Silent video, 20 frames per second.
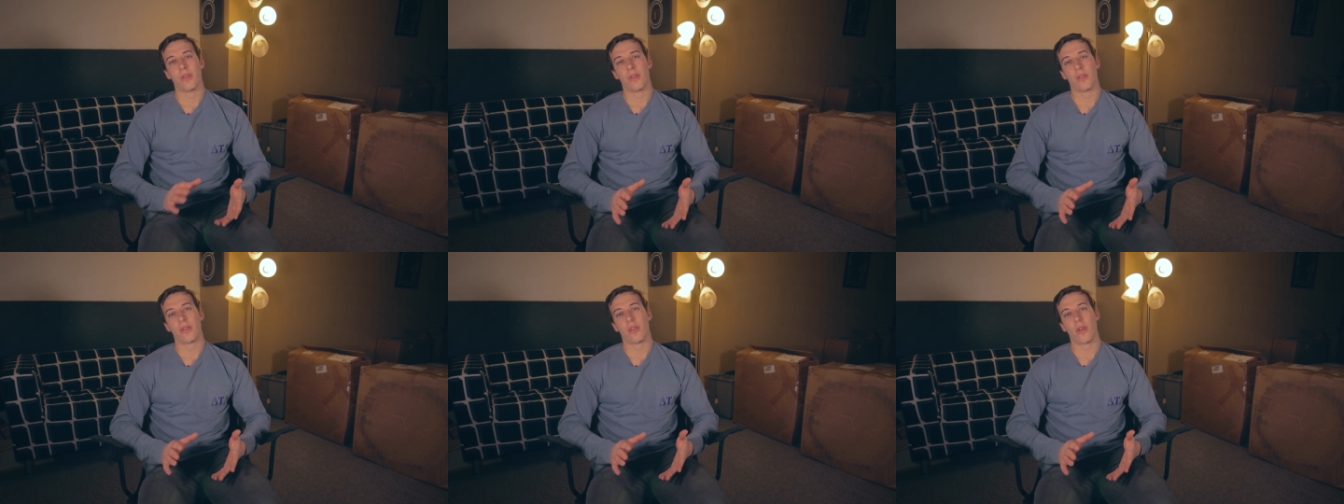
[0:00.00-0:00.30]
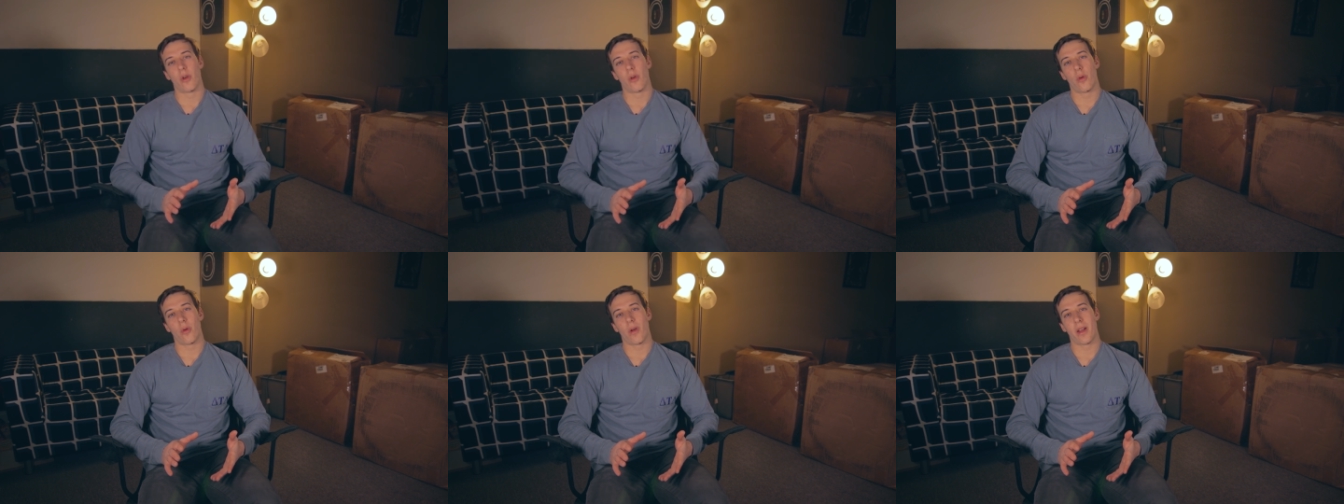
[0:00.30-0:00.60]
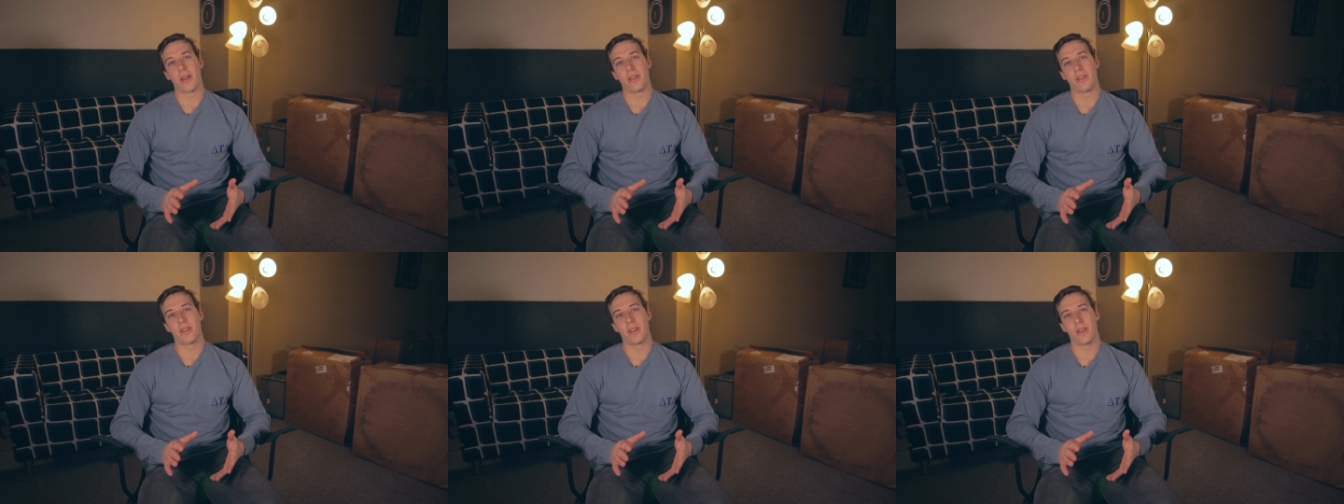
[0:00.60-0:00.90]
So
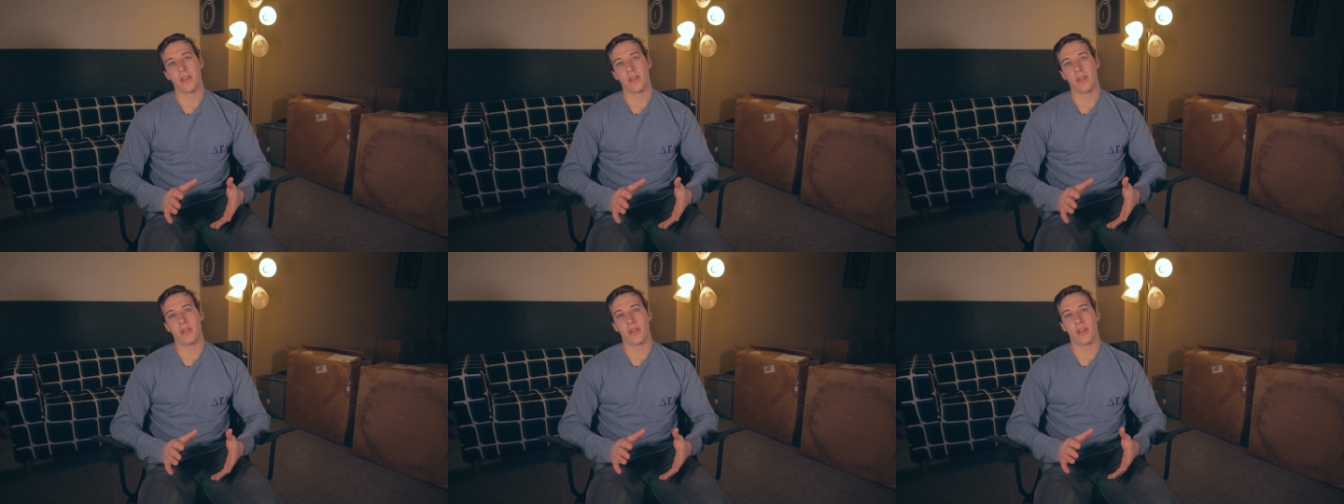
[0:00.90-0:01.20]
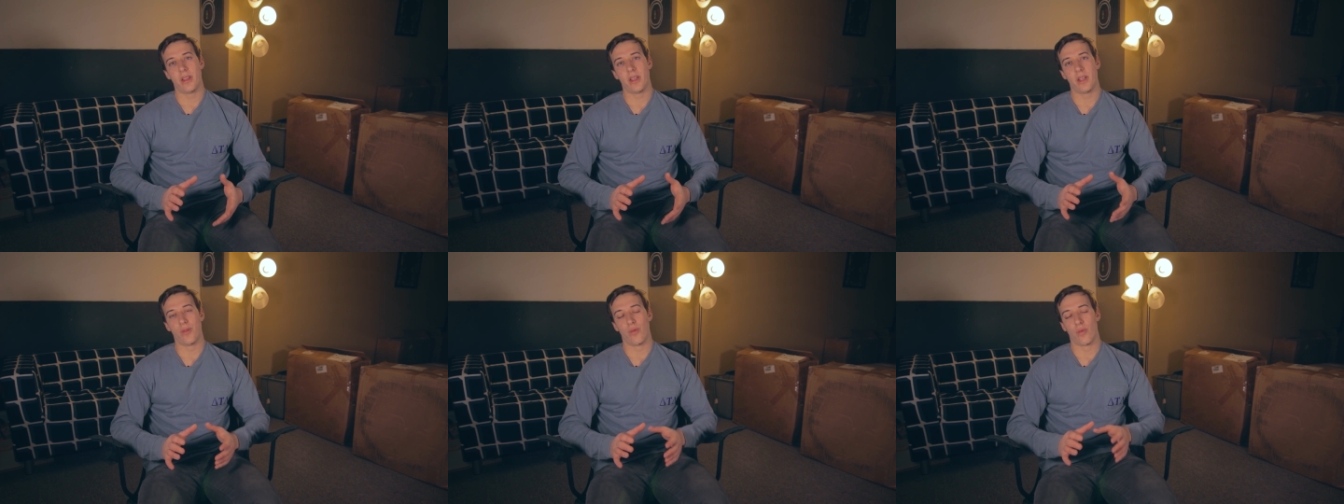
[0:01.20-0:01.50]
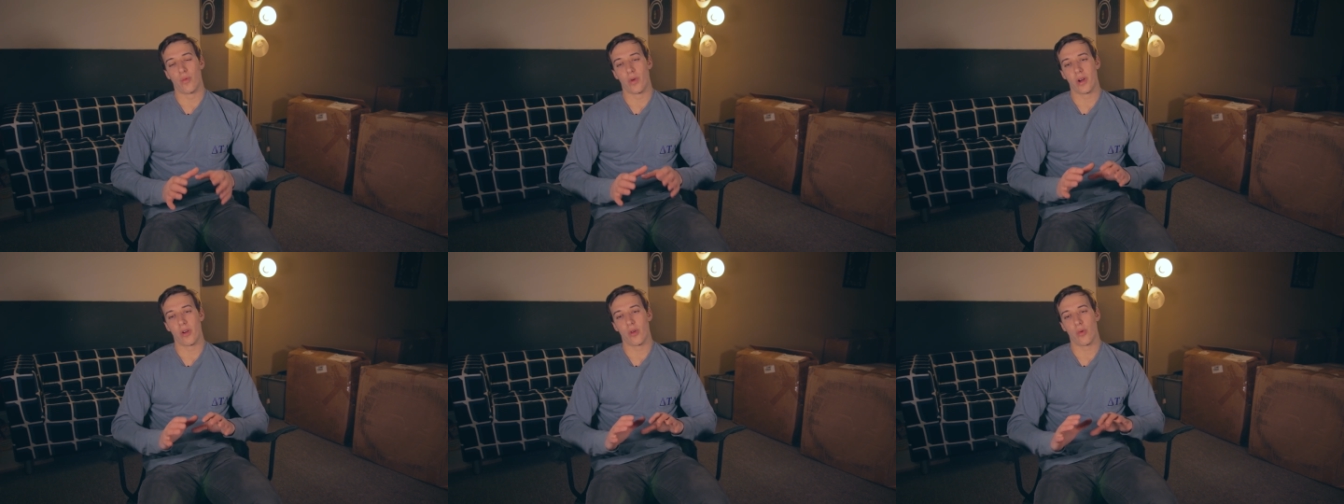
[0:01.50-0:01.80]
I did the
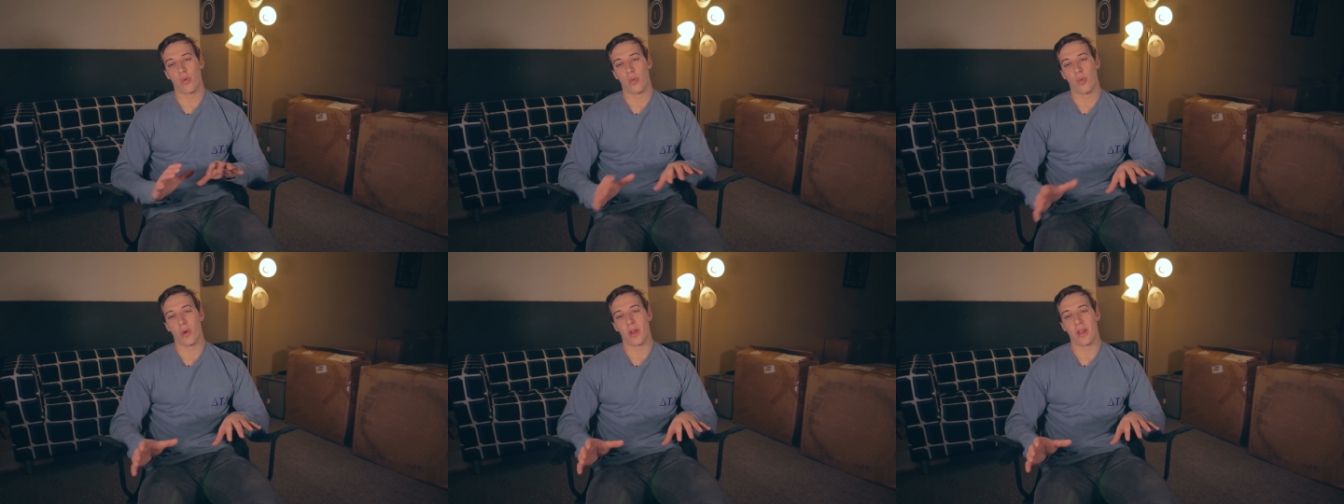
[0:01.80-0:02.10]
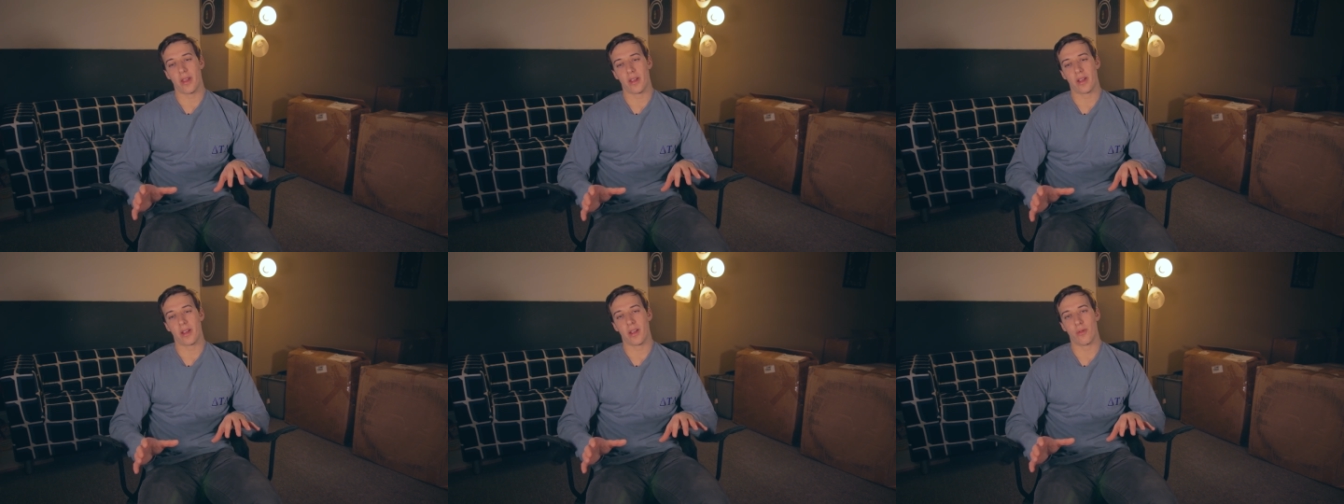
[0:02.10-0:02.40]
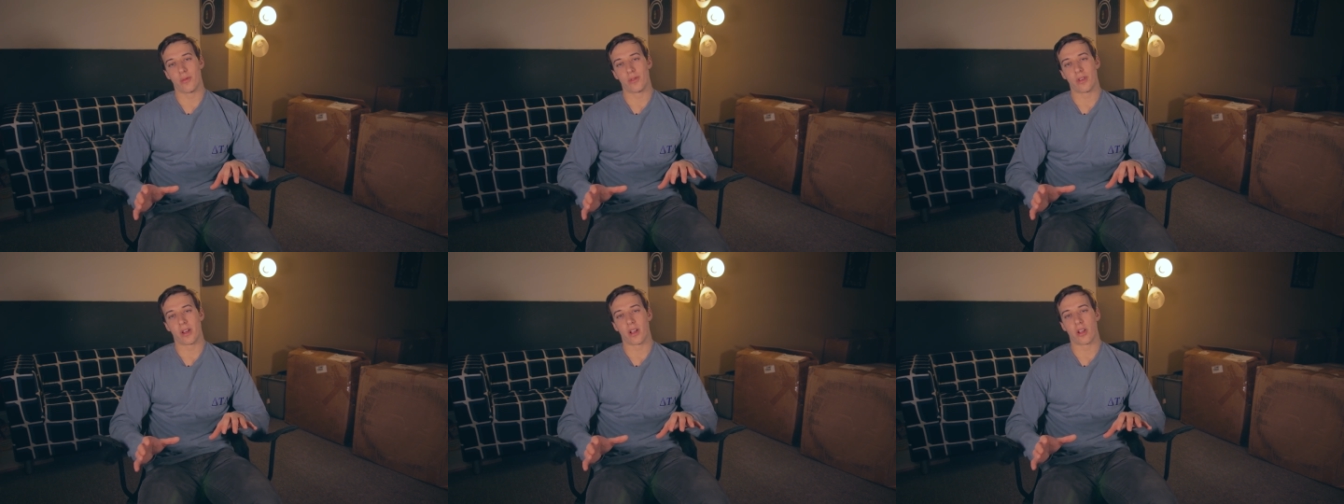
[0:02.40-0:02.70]
rear wing. It
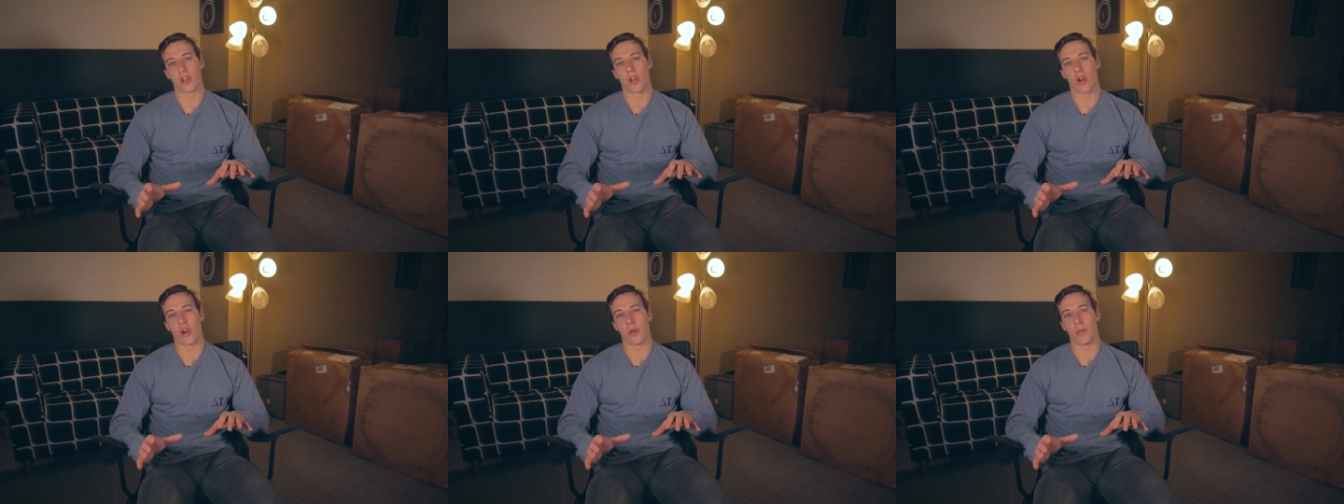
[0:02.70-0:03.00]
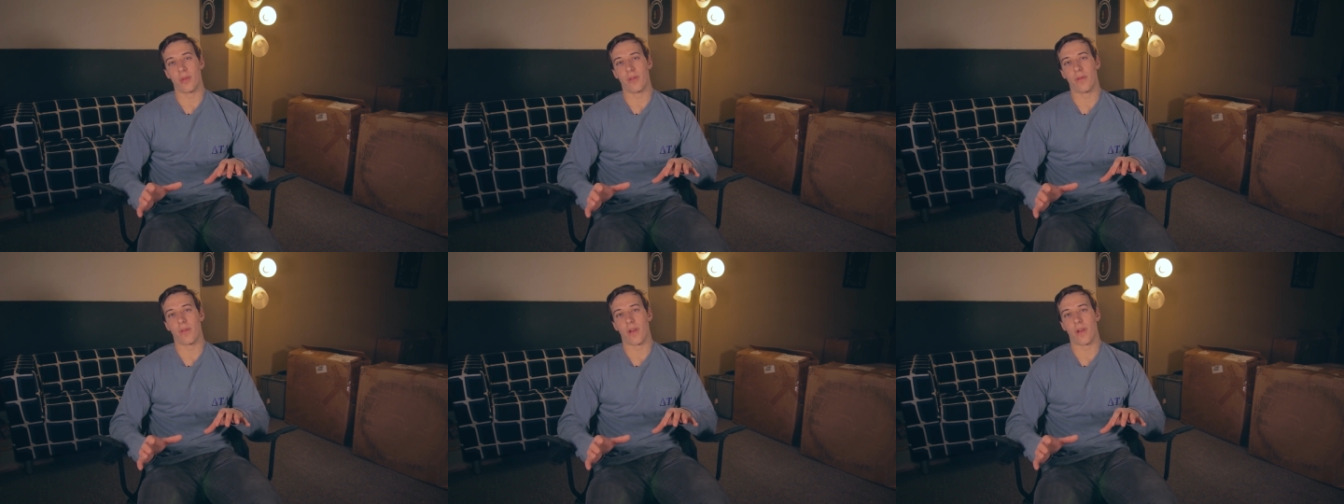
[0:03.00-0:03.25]
was like a carbon